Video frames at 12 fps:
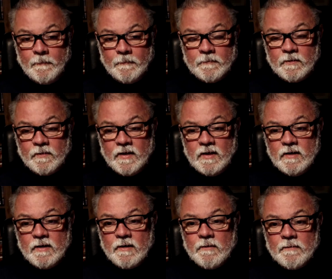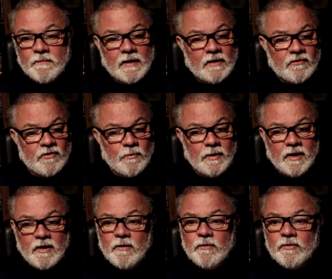So there you go. That's the way it
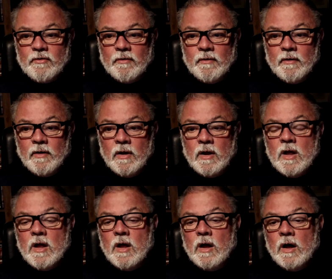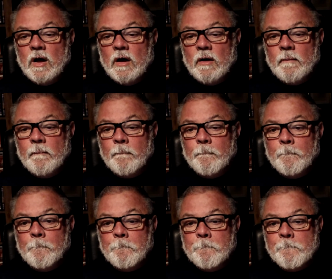goes.
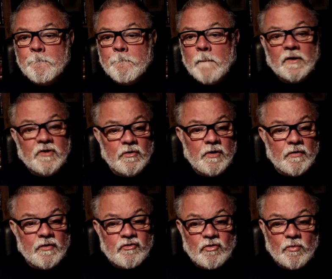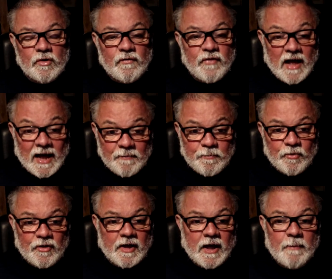I do know that someone, if they had put
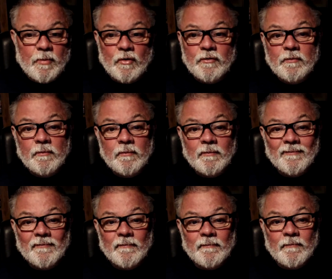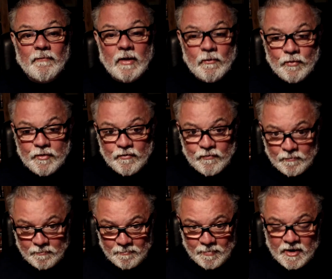the cape on, they would have
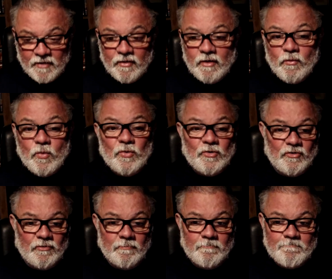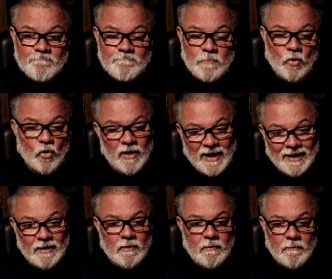been in the awards or a